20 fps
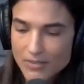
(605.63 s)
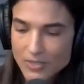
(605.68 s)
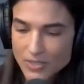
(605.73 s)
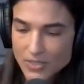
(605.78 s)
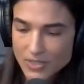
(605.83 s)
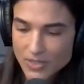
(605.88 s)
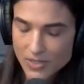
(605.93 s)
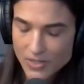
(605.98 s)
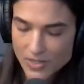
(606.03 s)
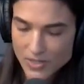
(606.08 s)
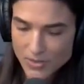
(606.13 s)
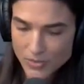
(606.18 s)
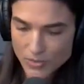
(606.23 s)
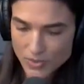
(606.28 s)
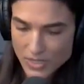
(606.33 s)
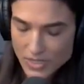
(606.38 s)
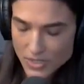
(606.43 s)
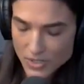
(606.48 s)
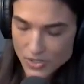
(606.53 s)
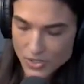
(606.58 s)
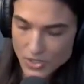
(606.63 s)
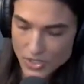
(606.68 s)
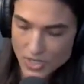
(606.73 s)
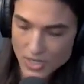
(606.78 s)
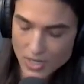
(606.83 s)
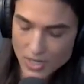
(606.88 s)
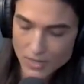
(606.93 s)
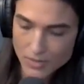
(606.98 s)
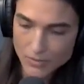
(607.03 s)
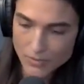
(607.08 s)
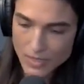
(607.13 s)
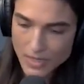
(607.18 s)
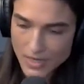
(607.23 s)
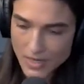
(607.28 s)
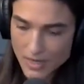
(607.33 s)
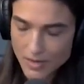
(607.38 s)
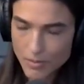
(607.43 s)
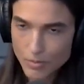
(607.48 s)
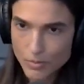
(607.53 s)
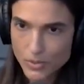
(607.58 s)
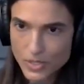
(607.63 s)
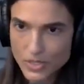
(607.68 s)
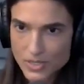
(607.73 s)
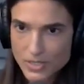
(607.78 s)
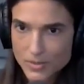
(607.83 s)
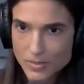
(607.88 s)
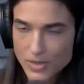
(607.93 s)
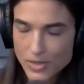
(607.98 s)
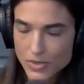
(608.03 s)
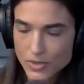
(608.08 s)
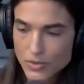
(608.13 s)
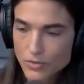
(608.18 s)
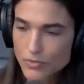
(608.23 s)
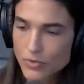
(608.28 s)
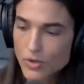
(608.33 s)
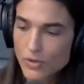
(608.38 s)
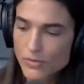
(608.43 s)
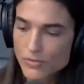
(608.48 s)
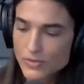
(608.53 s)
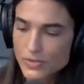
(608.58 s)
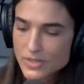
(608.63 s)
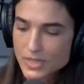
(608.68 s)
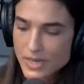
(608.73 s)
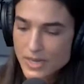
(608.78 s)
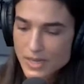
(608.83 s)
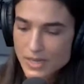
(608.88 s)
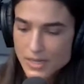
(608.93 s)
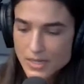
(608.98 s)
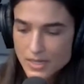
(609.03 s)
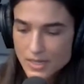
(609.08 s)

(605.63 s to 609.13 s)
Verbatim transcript: So I started researching and reading books about the raw food diet,